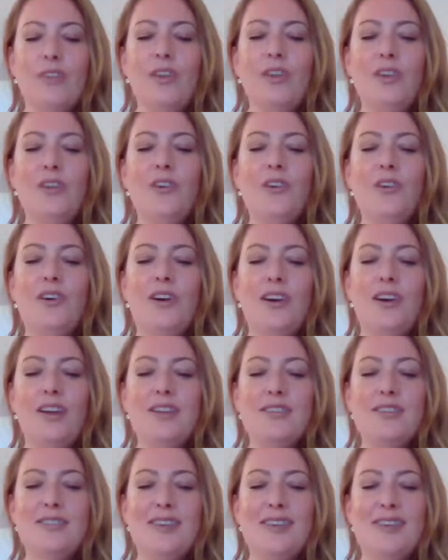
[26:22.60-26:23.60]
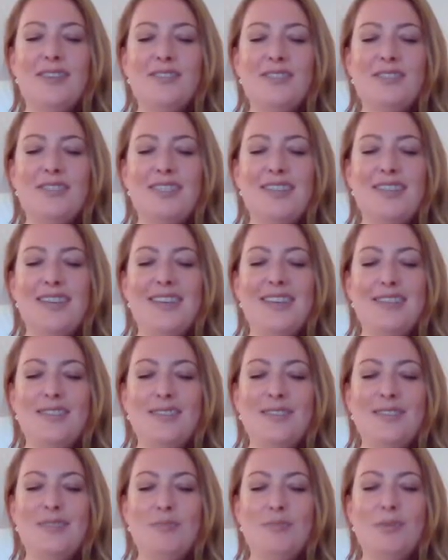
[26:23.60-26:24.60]
that your higher self is here
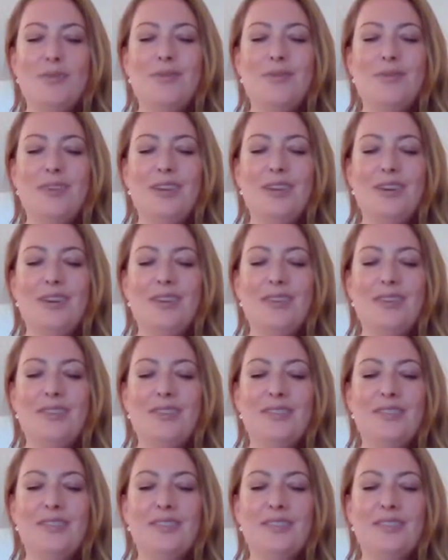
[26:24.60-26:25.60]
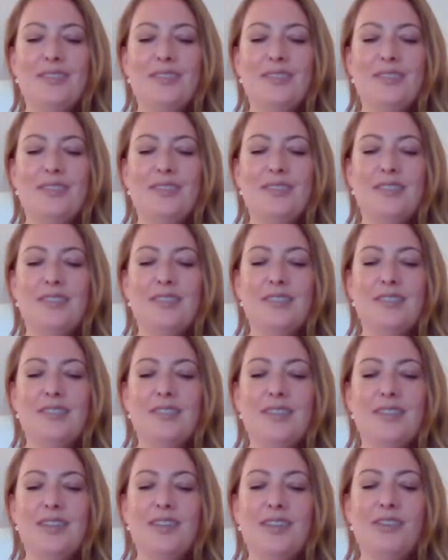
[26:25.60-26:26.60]
to support you
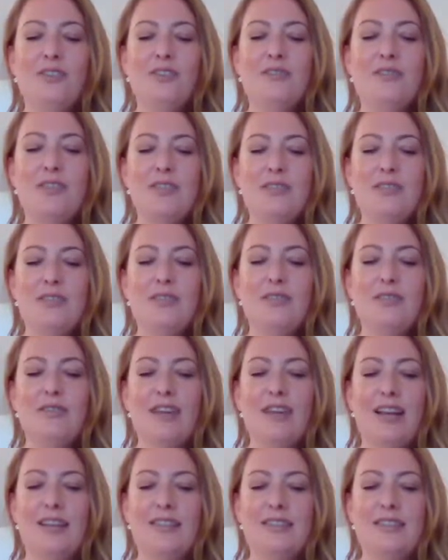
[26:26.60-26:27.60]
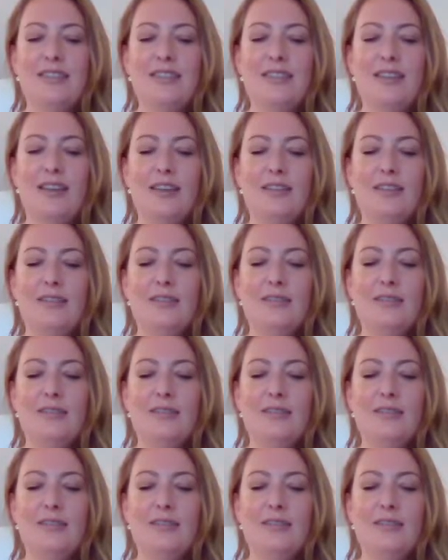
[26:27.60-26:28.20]
in your physical reality.